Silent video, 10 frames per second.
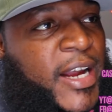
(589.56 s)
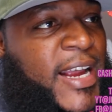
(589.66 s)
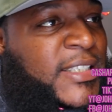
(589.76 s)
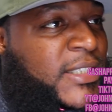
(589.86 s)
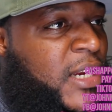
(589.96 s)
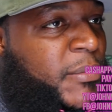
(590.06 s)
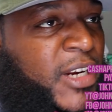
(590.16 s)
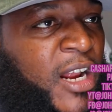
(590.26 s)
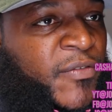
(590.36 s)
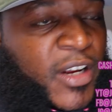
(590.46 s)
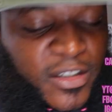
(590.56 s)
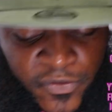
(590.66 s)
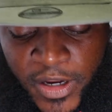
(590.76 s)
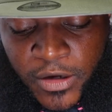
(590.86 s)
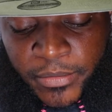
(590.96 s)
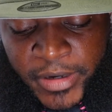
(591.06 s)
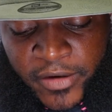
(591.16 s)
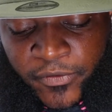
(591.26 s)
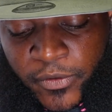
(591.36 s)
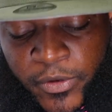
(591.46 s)
your asses up and get off y'all's phone,
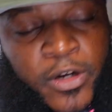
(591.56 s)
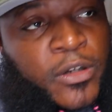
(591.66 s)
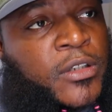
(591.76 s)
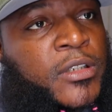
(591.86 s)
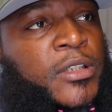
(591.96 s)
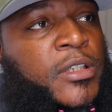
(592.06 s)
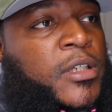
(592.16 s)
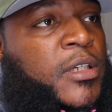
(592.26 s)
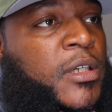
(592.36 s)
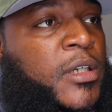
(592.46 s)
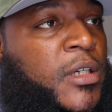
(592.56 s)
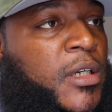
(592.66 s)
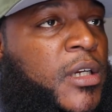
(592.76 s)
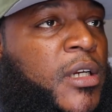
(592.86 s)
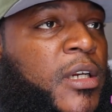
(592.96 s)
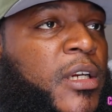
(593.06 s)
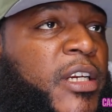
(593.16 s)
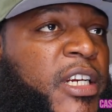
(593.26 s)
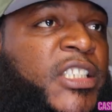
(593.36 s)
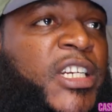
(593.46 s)
man, for real.
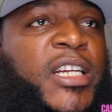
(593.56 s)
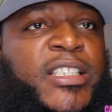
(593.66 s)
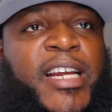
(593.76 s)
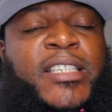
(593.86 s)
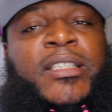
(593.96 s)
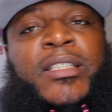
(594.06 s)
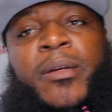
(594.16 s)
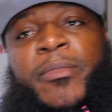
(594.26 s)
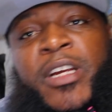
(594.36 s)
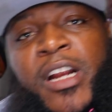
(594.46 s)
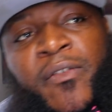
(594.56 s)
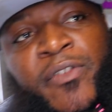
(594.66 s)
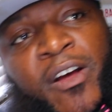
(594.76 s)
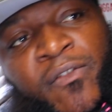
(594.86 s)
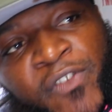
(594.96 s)
Get y'all's asses up and get off y'all